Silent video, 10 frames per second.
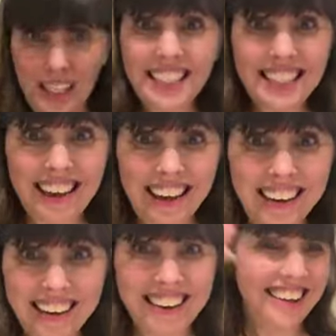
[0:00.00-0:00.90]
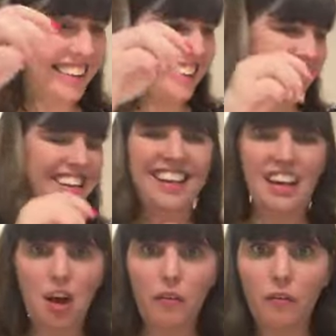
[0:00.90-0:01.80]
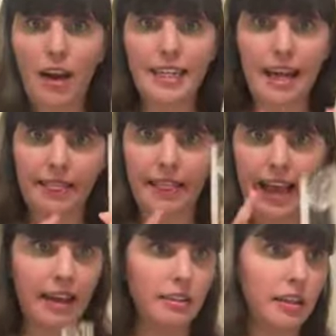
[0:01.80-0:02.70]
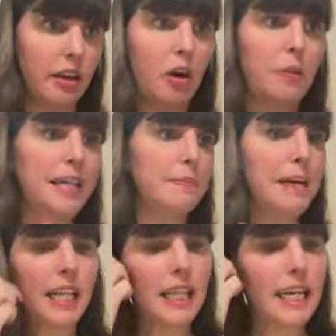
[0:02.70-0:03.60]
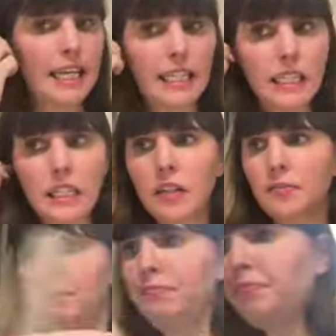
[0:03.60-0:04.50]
once again. Right, and that can go away to be cleaned.